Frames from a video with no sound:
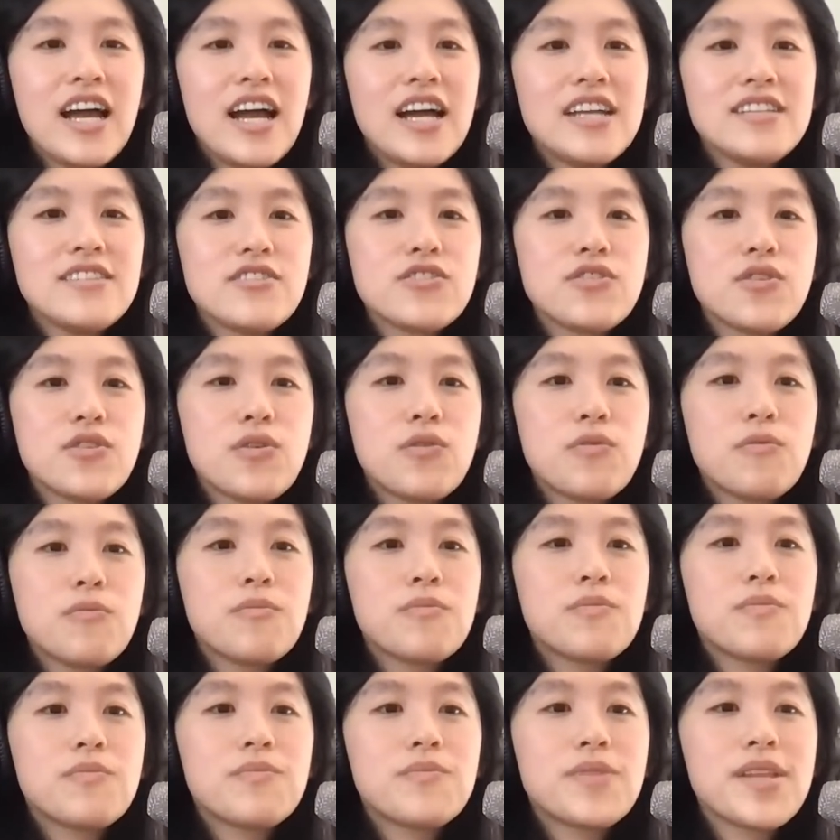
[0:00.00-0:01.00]
And
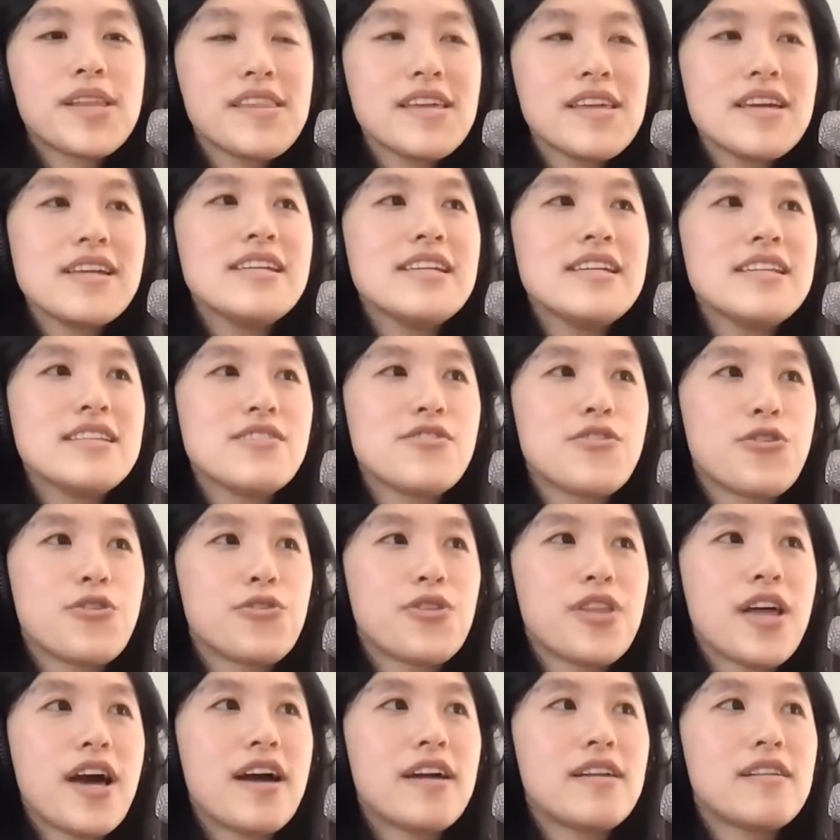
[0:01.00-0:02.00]
so the thing is, though,
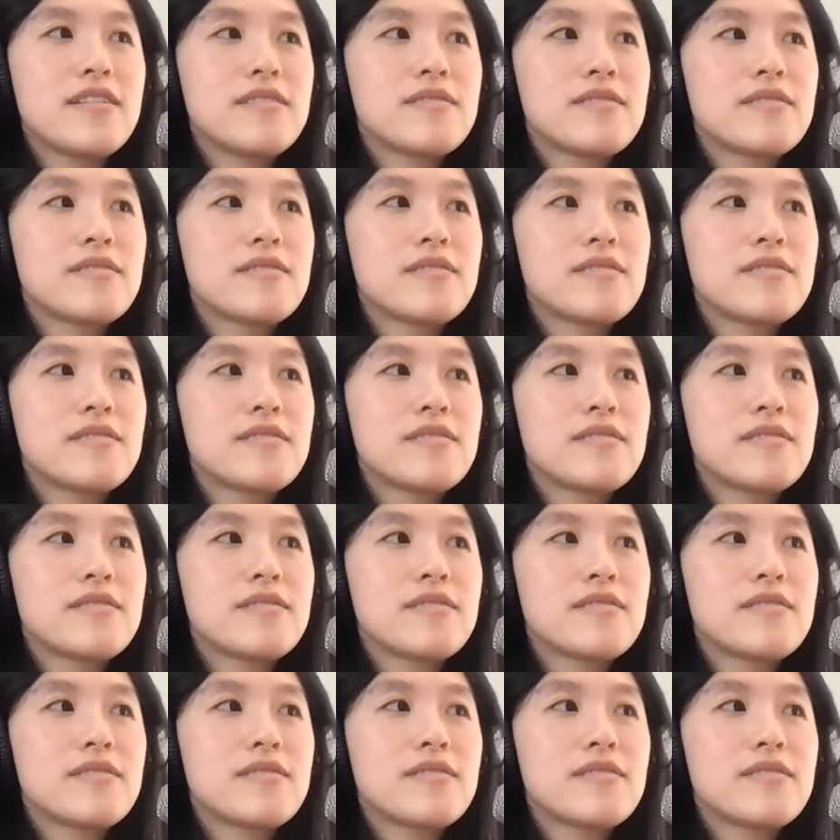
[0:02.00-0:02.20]
that